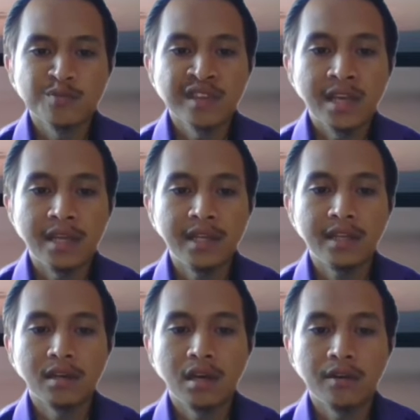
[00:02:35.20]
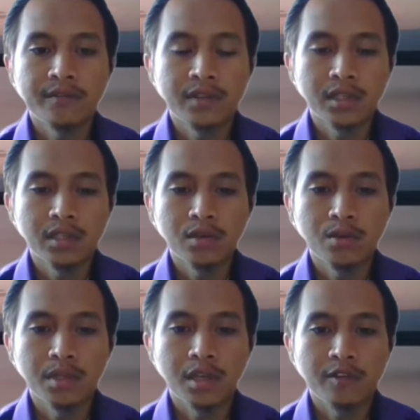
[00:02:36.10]
And then after
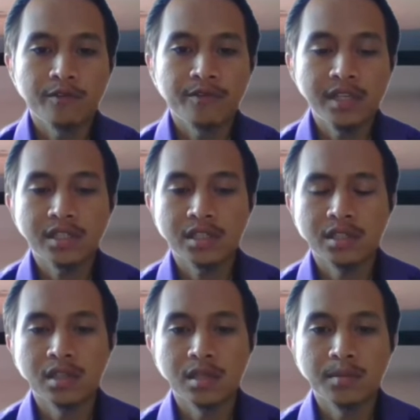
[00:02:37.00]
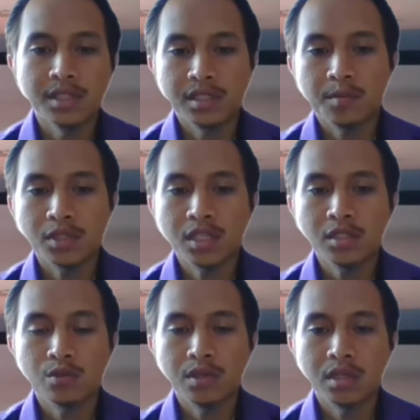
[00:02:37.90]
we have finished the machining
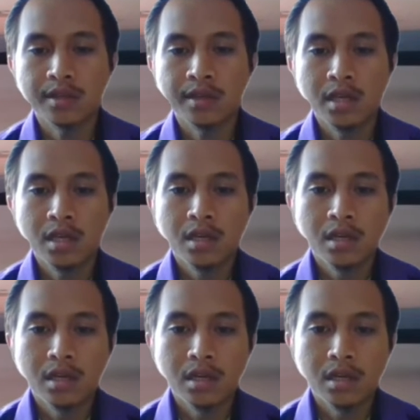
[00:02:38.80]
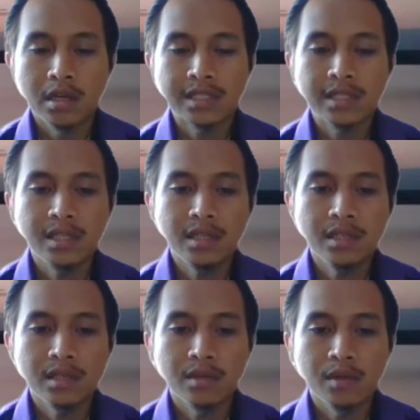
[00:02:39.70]
process, lastly
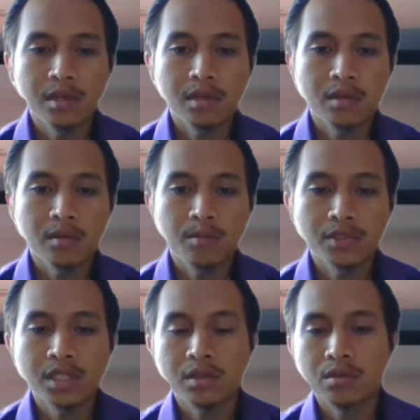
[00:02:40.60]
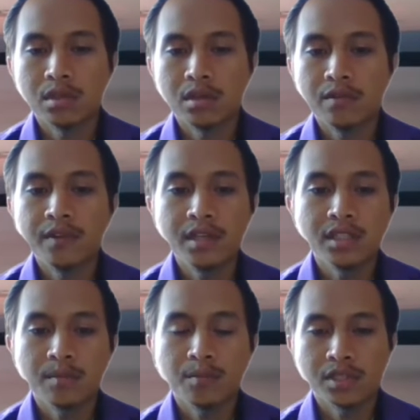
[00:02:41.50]
we proceed to the
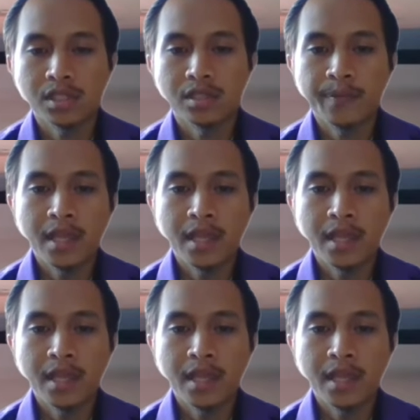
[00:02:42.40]
finishing process.